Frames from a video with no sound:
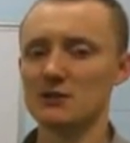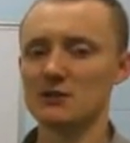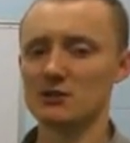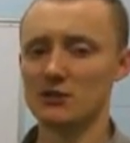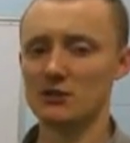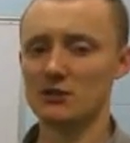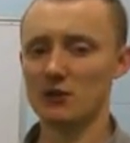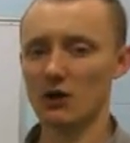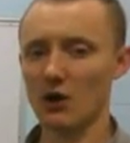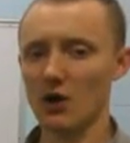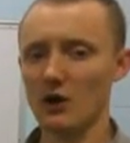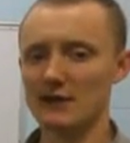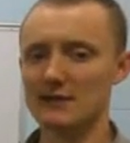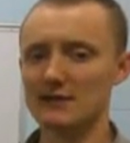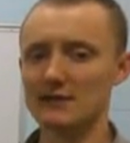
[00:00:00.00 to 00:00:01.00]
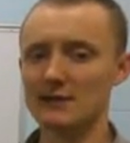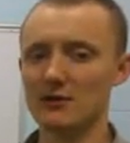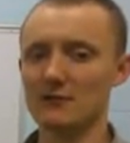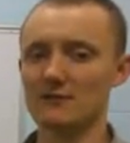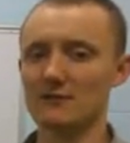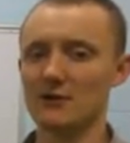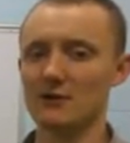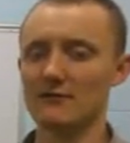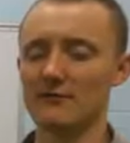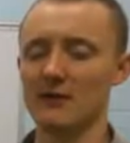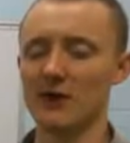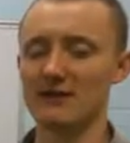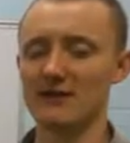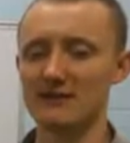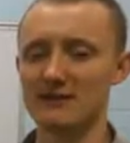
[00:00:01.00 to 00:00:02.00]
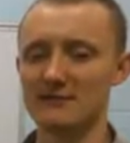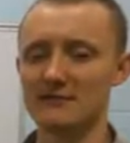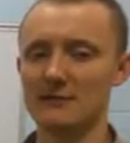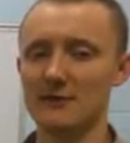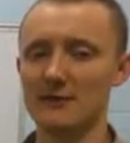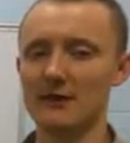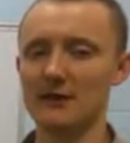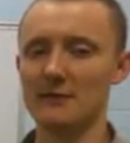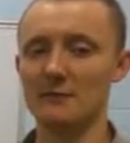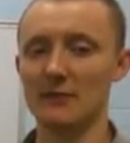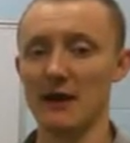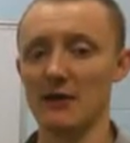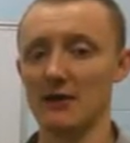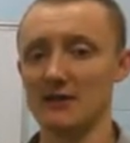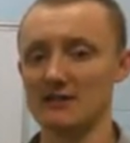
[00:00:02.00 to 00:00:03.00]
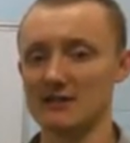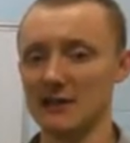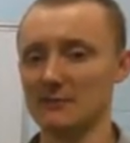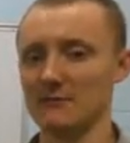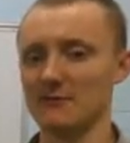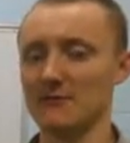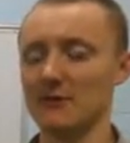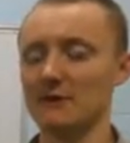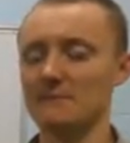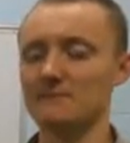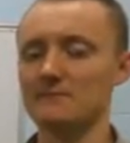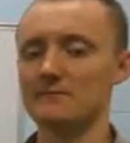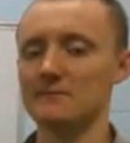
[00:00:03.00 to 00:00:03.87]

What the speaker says: So the idea of identifying barriers up front